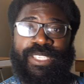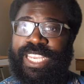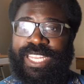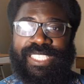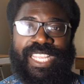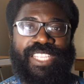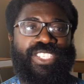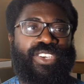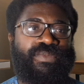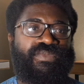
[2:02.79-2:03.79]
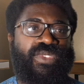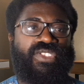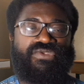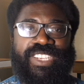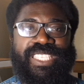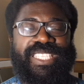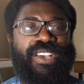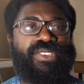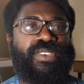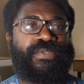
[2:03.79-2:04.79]
Jadon Sancho, Reece
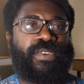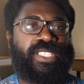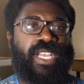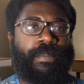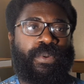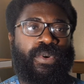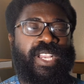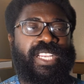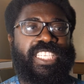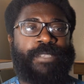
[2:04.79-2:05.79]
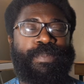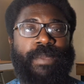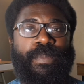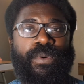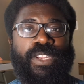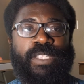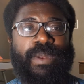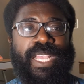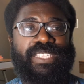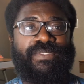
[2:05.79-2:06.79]
Nelson, for example. These
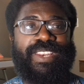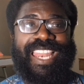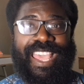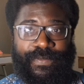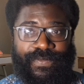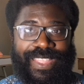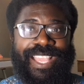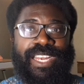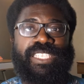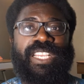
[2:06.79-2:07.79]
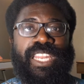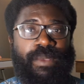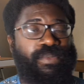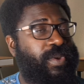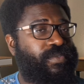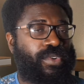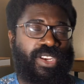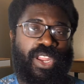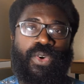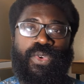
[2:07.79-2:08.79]
players have left English clubs, whether
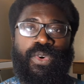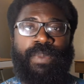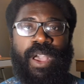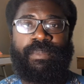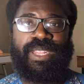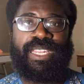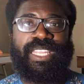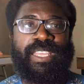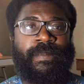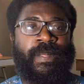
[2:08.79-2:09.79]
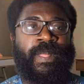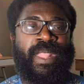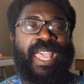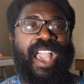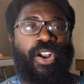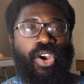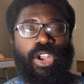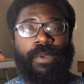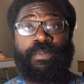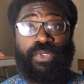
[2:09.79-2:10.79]
on loan or permanently, and
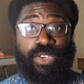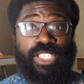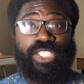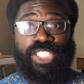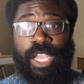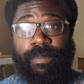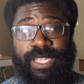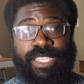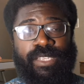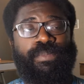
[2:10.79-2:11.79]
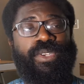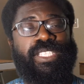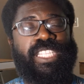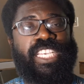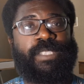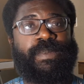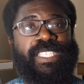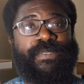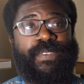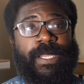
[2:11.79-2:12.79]
gone abroad to Germany, to the Bundesliga
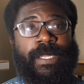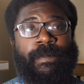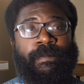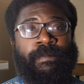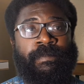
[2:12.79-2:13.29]
specifically,